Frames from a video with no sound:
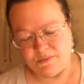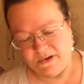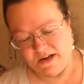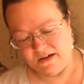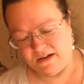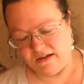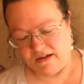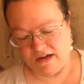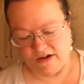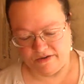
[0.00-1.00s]
but
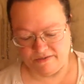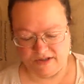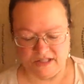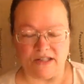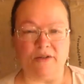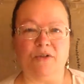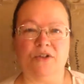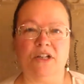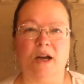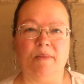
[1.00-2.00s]
you know, this is the
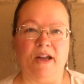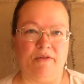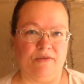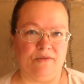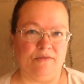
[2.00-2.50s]
first time I've